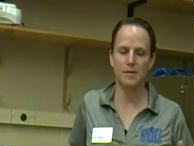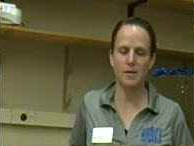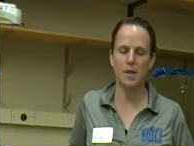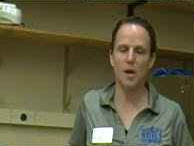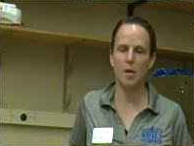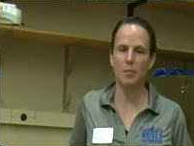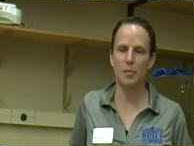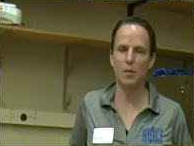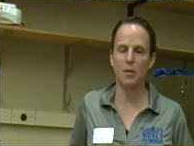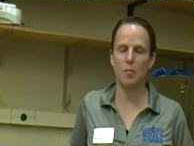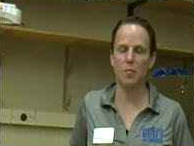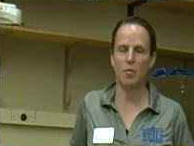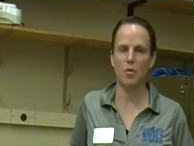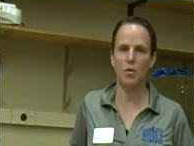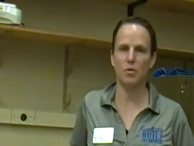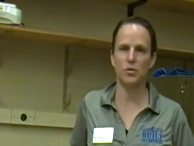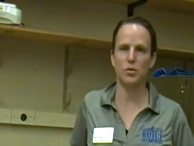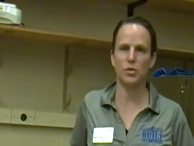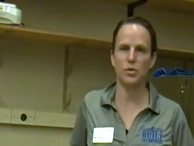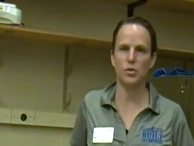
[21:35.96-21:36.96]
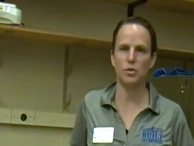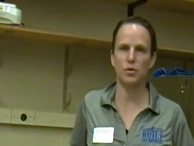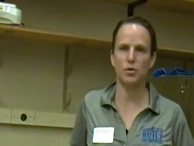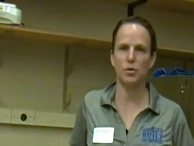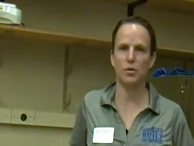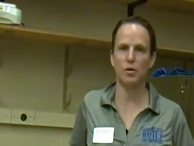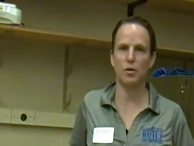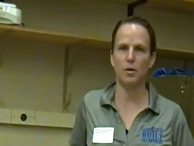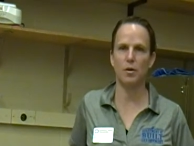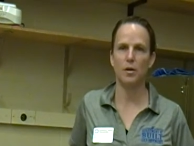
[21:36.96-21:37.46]
sloppy approach to
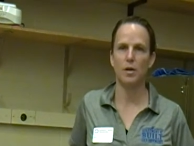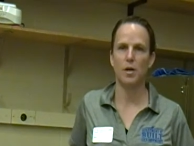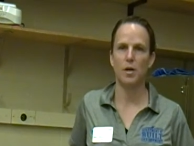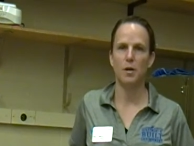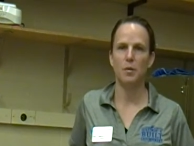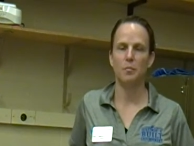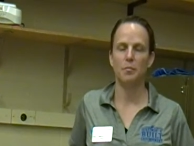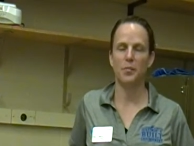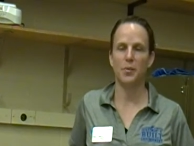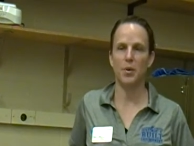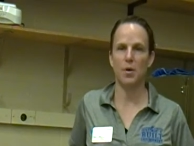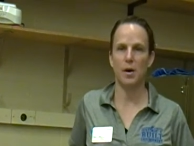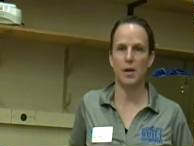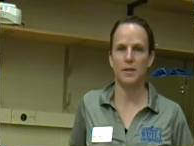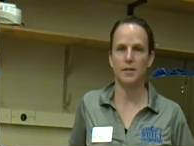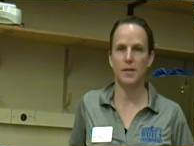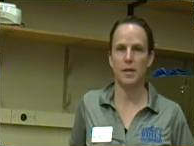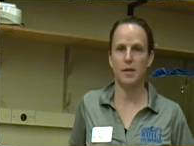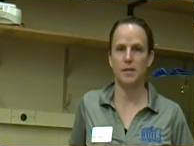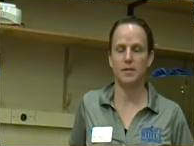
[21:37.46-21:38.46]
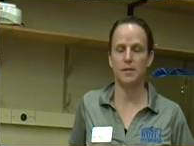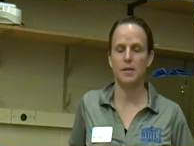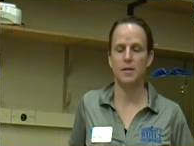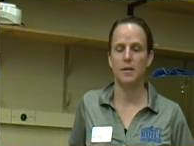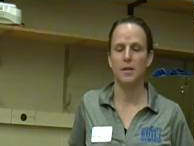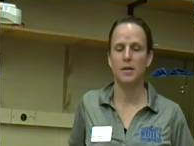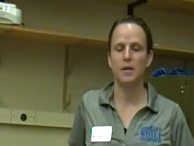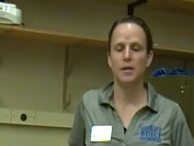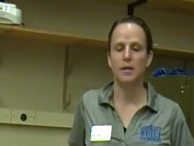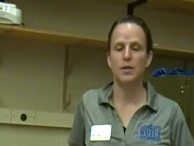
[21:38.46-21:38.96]
your process.
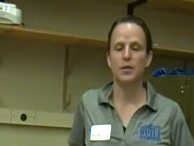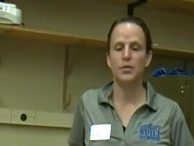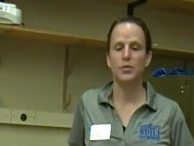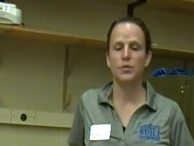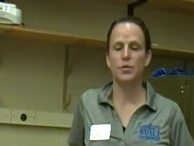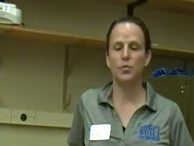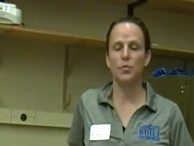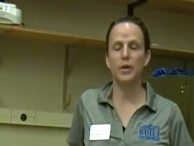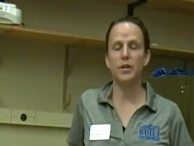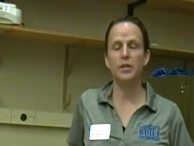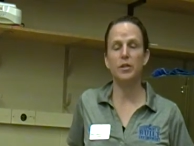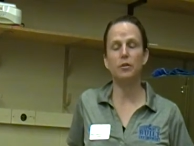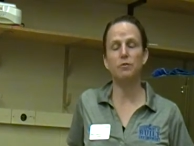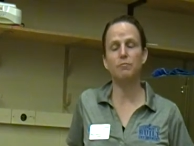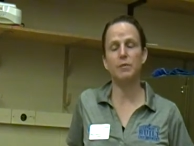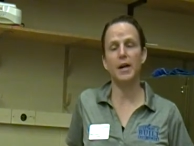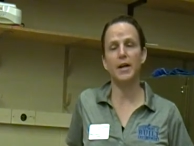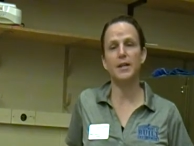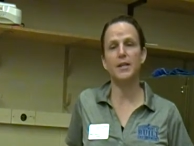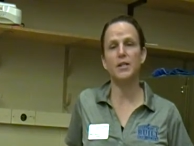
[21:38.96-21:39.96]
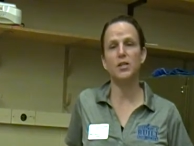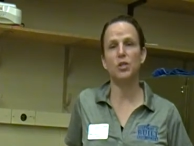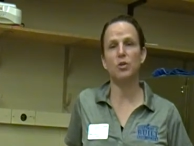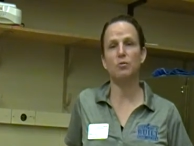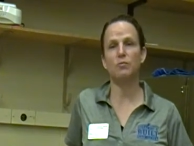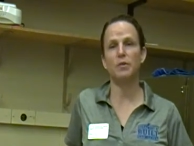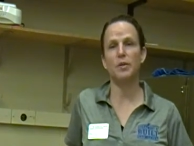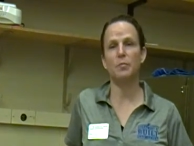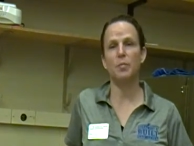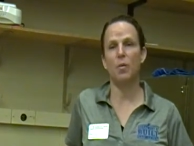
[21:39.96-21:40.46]
So when you're writing
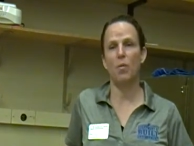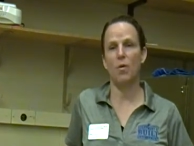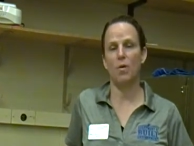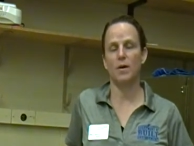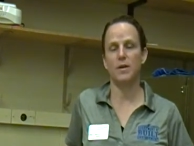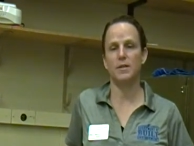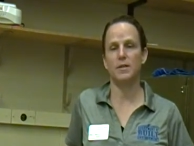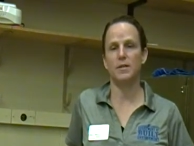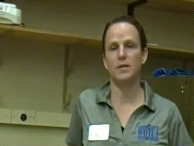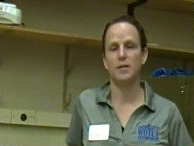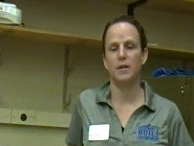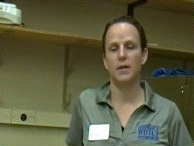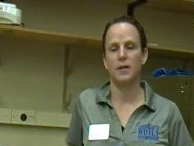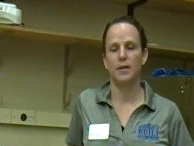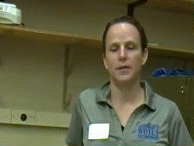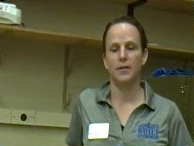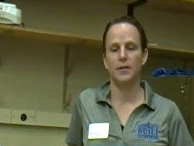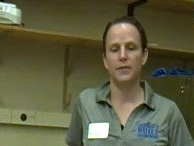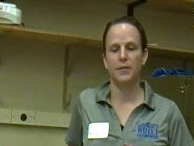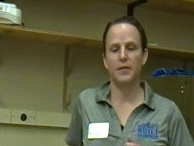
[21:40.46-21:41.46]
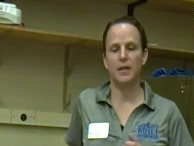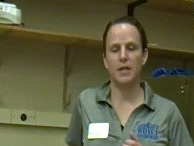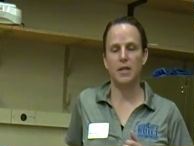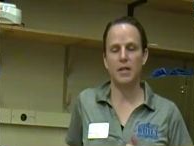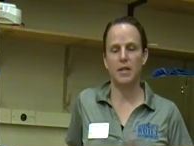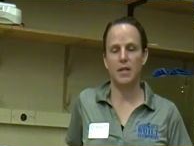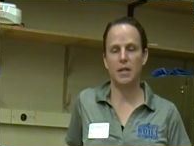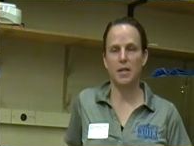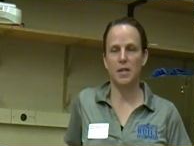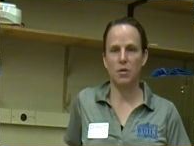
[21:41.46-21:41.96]
your reports,
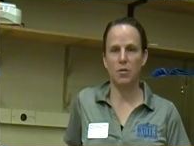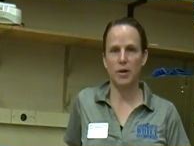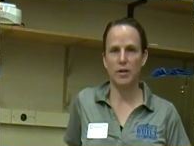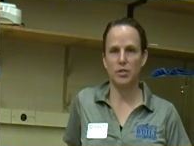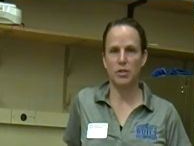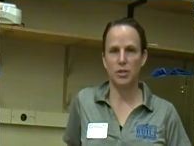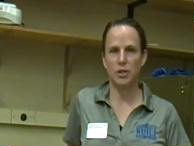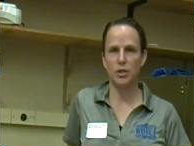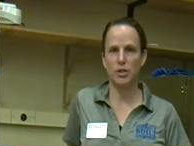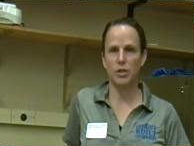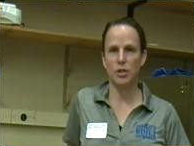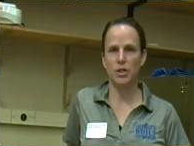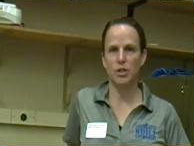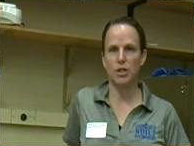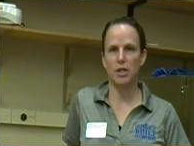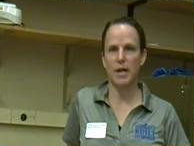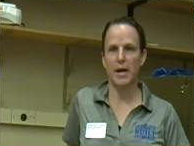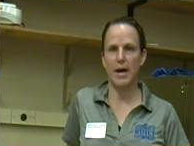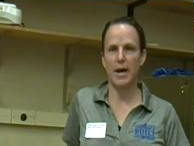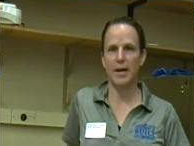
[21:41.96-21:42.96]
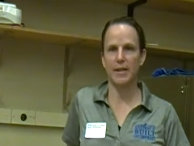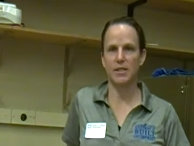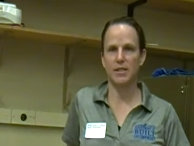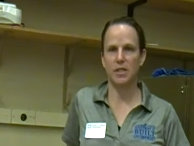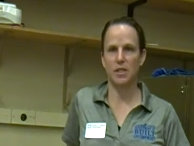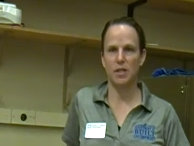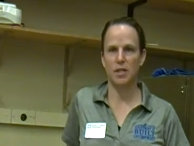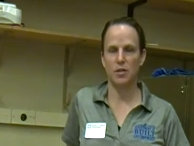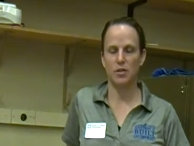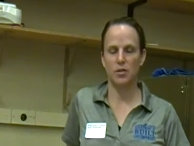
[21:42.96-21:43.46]
the key question you should
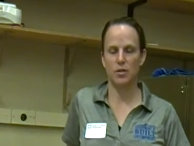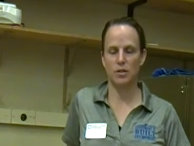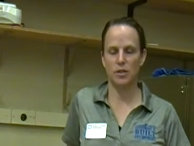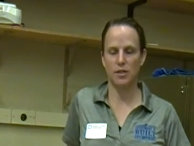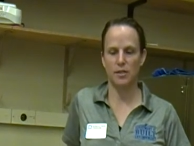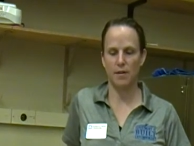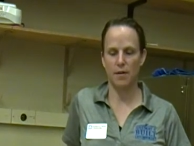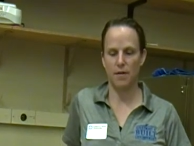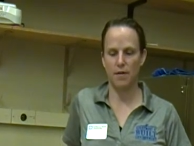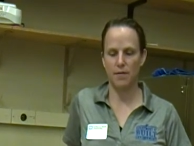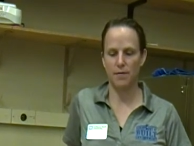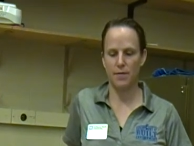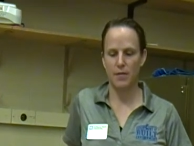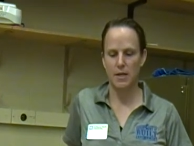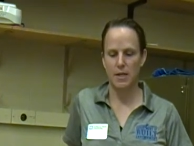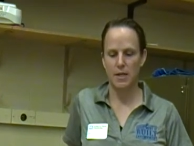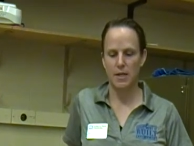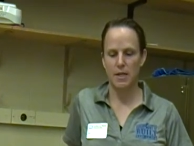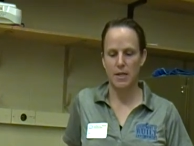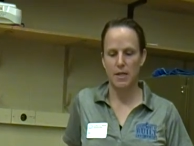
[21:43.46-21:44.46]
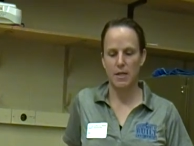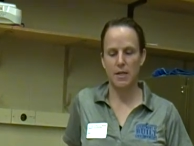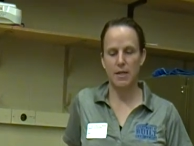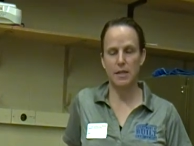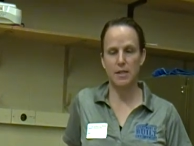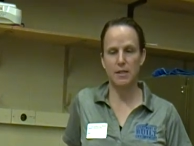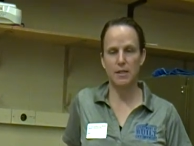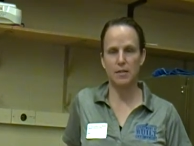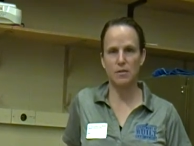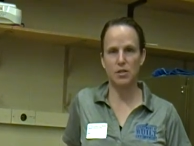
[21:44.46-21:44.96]
ask yourself,
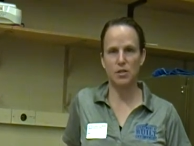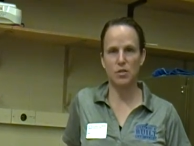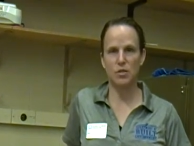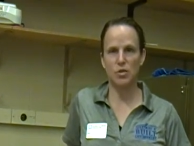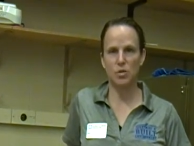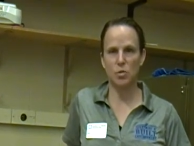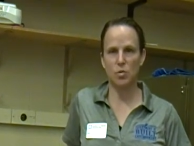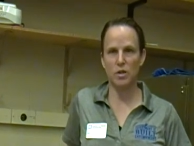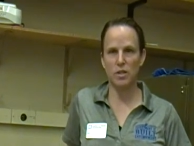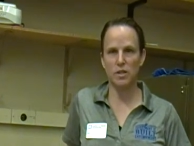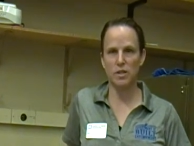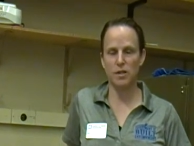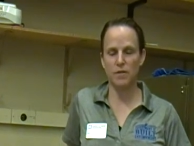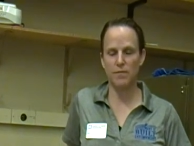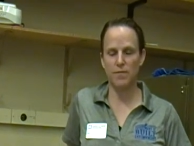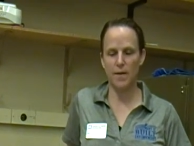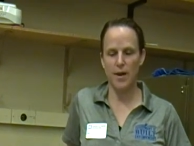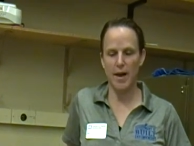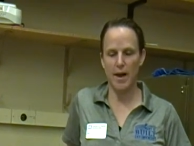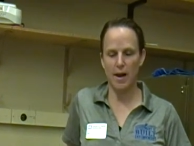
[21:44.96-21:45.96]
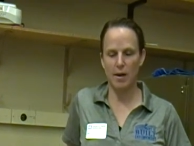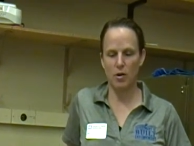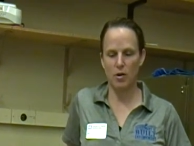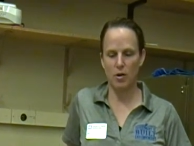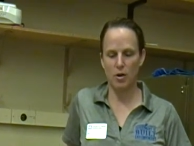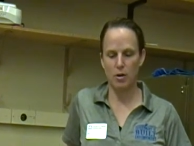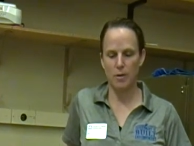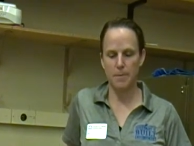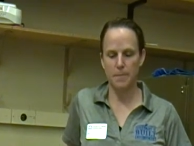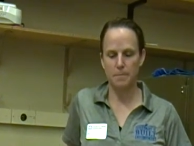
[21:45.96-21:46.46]
is the source of
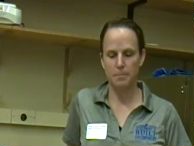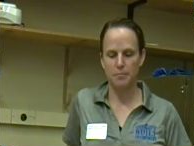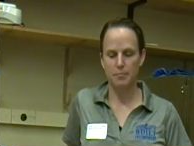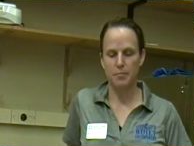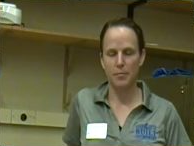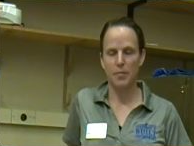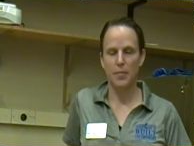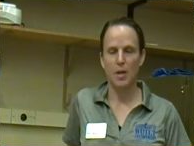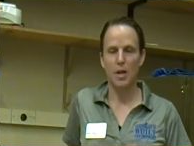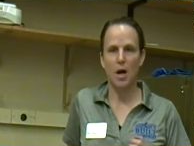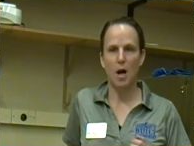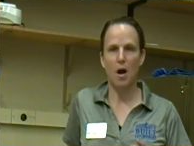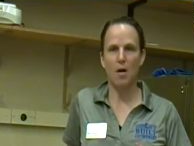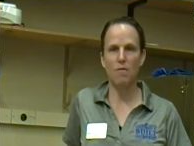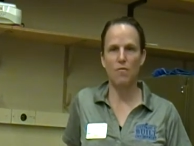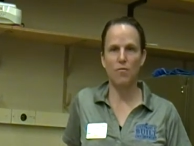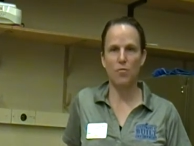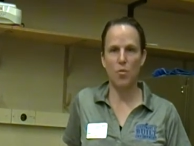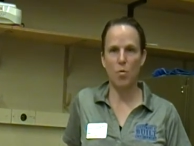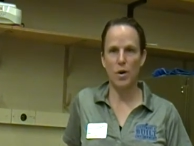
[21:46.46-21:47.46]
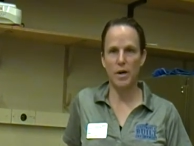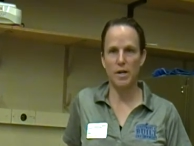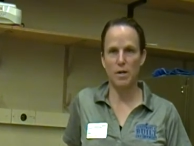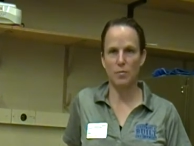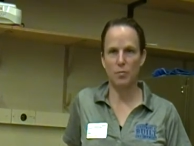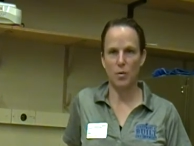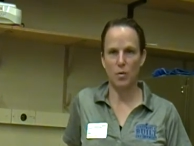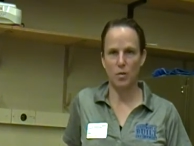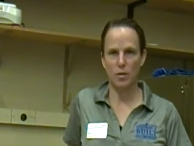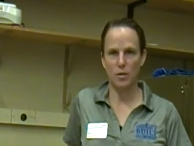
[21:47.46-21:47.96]
error
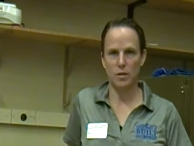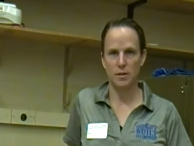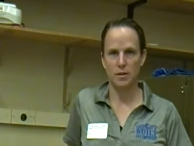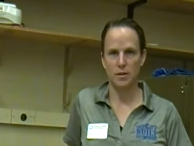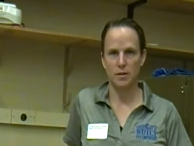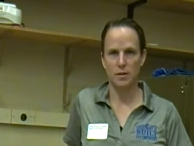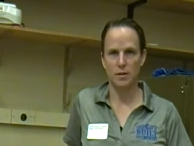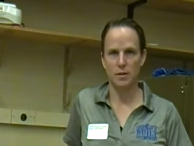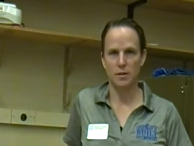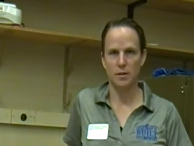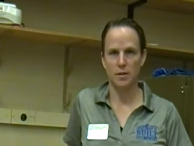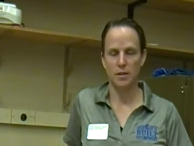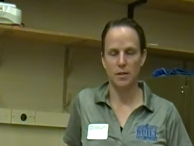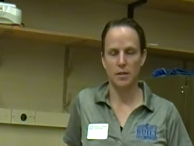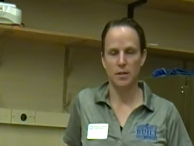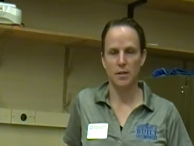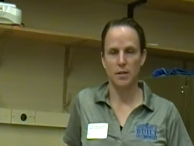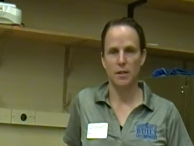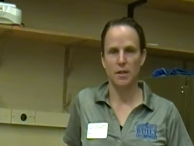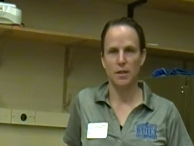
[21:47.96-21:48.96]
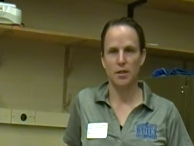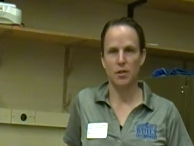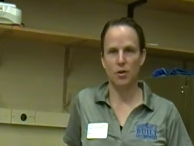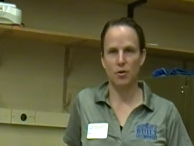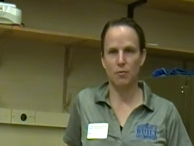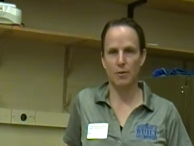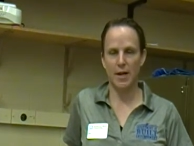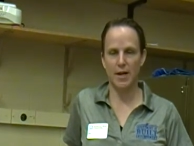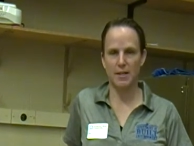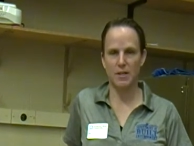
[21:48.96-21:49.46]
avoidable,
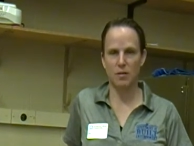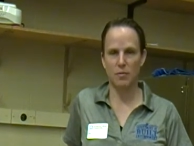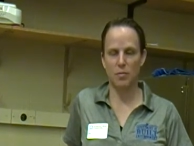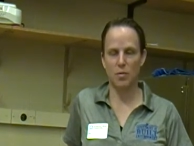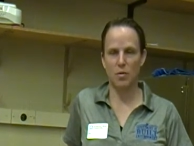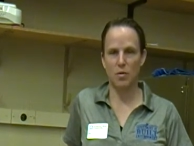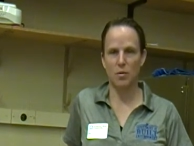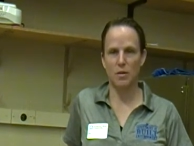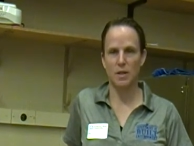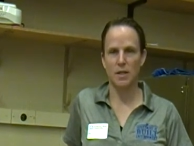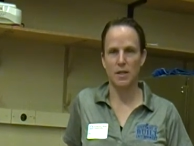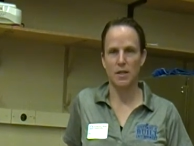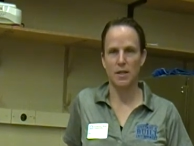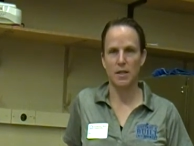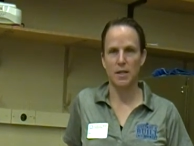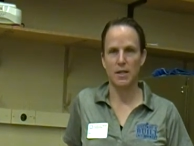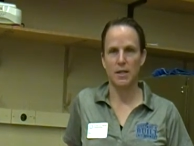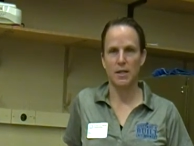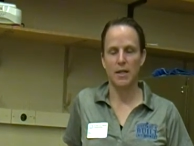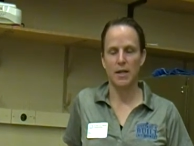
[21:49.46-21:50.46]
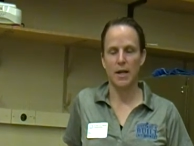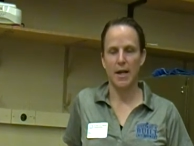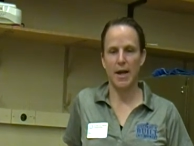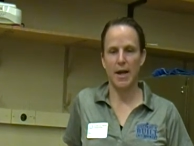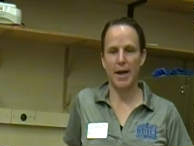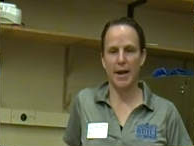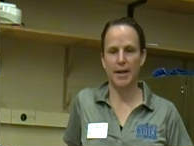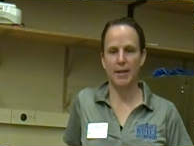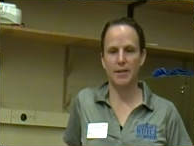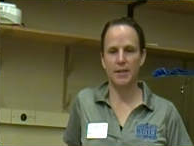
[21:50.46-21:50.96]
correctable,
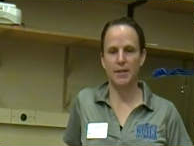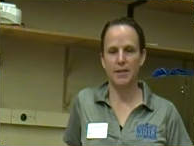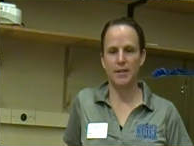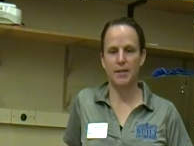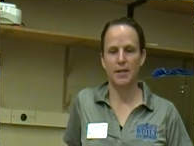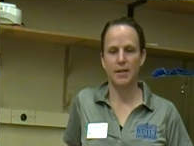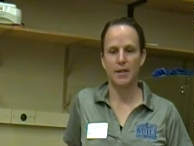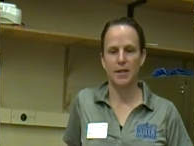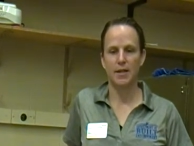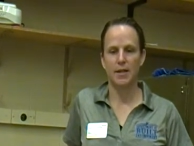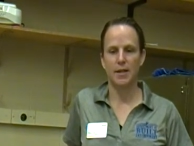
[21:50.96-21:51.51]
and